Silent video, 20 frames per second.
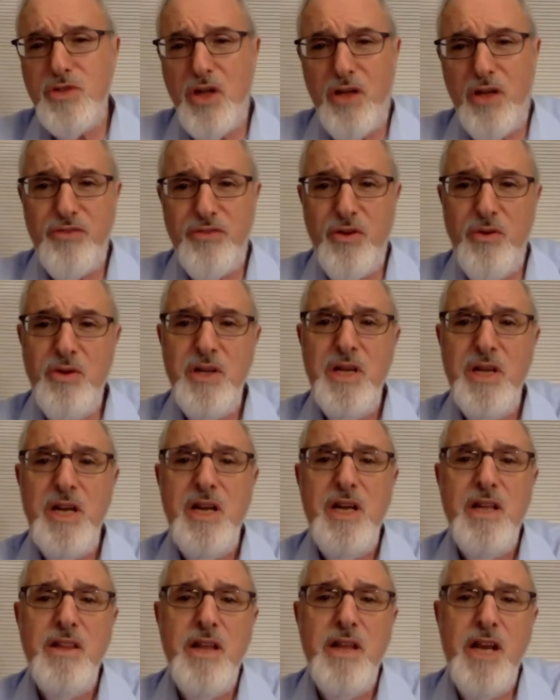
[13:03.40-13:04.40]
also
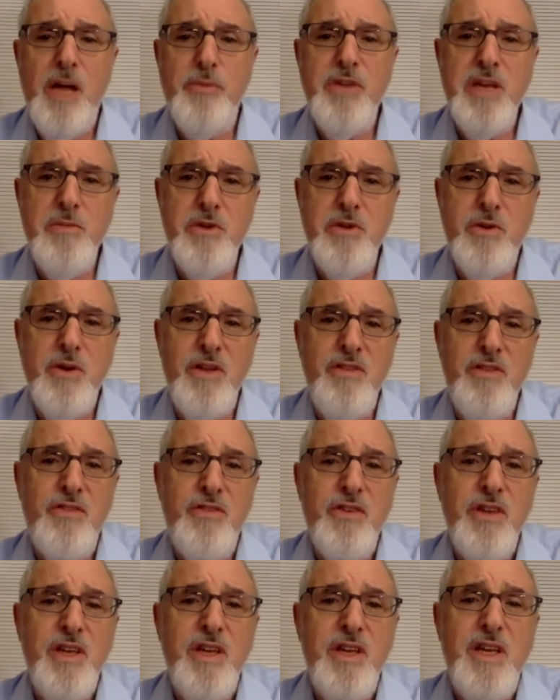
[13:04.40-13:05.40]
that helped the immigrants.
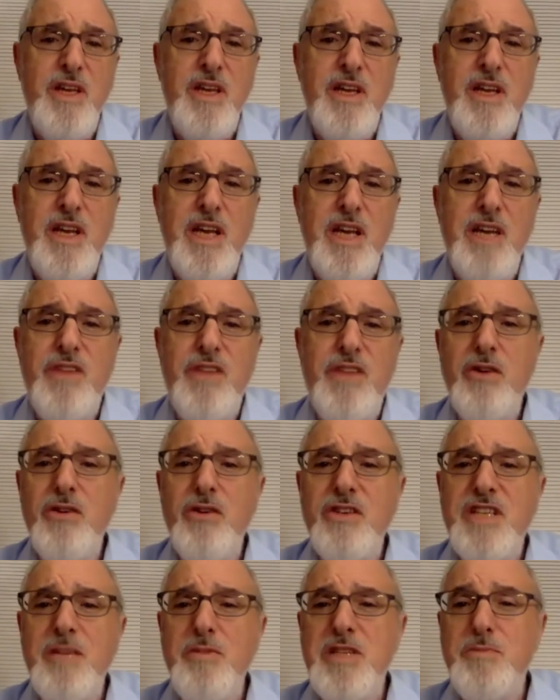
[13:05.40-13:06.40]
If they
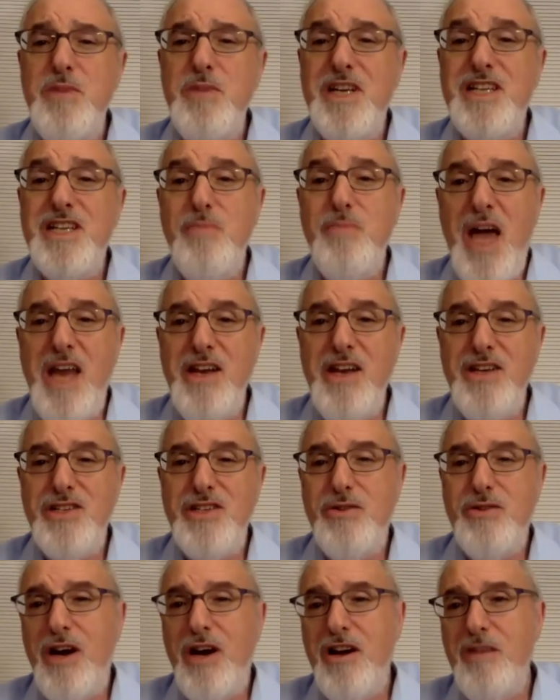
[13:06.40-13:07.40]
heard someone speak Spanish
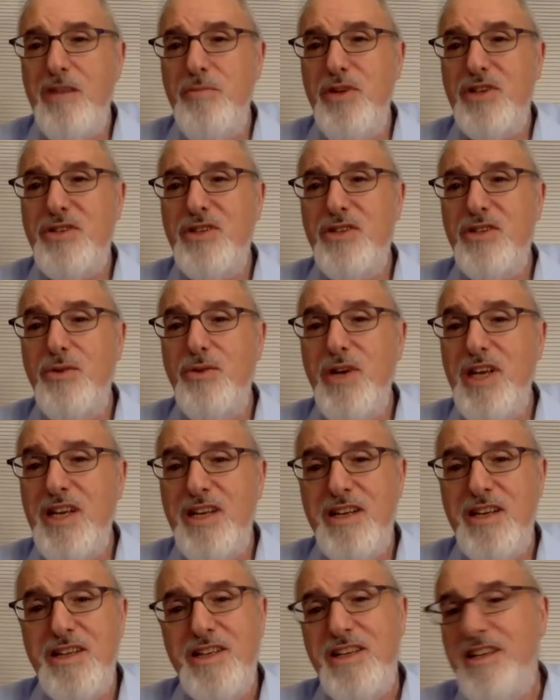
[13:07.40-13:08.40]
or Arabic or Greek,
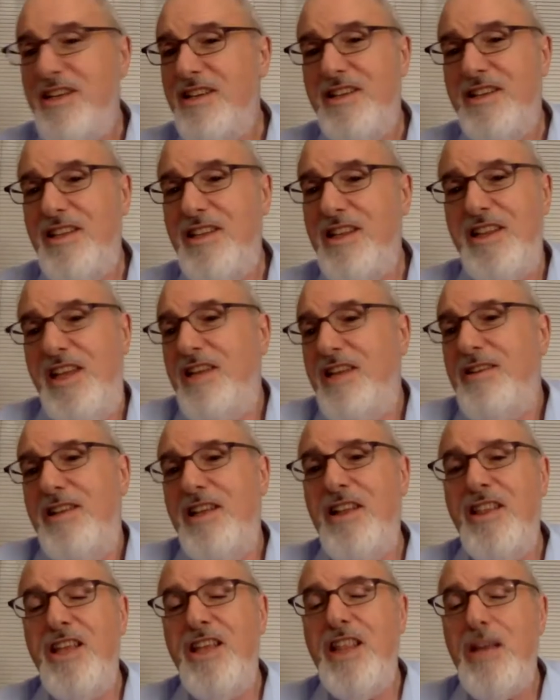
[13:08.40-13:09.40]
they, they
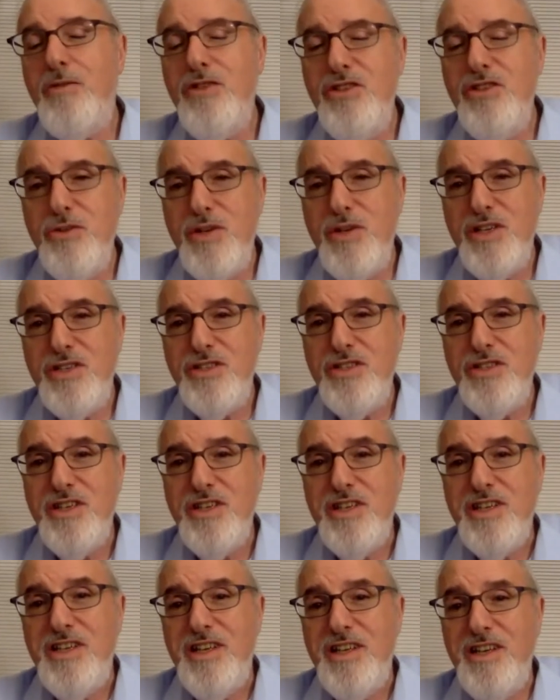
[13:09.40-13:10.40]
didn't think they were Jewish.
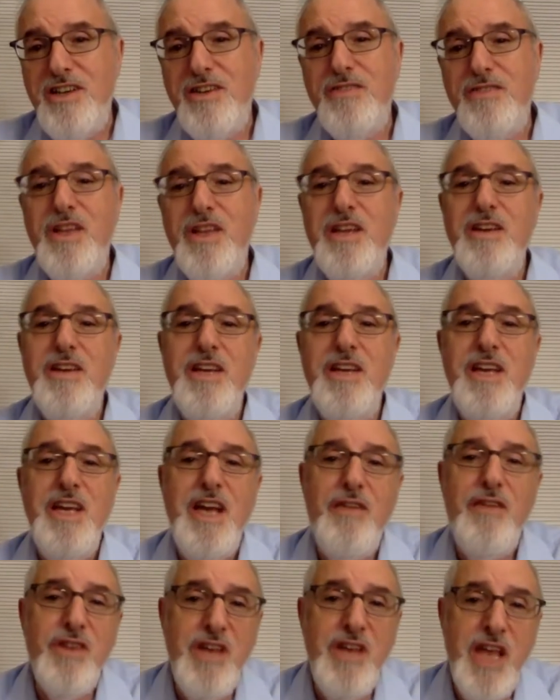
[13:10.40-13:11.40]
You know, if, they,
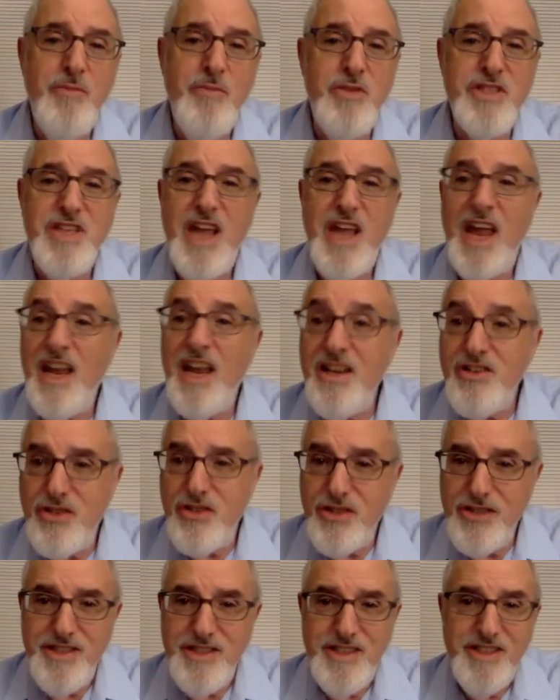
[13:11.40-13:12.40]
if the name was
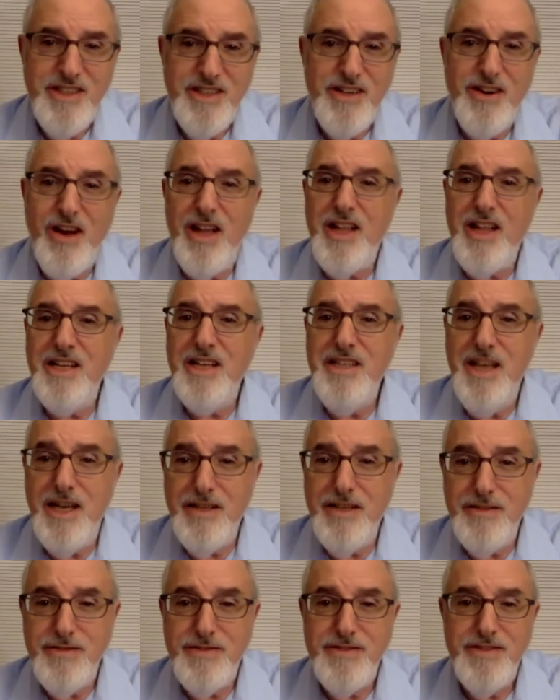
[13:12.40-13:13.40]
Angel or Al
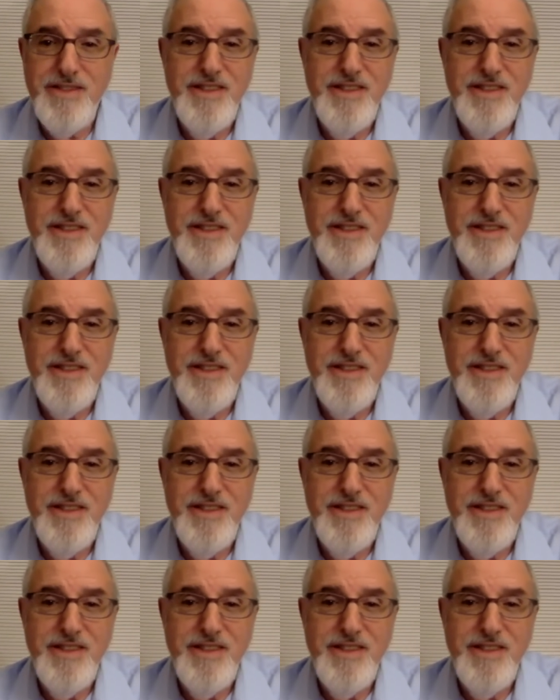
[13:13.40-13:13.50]
Hadef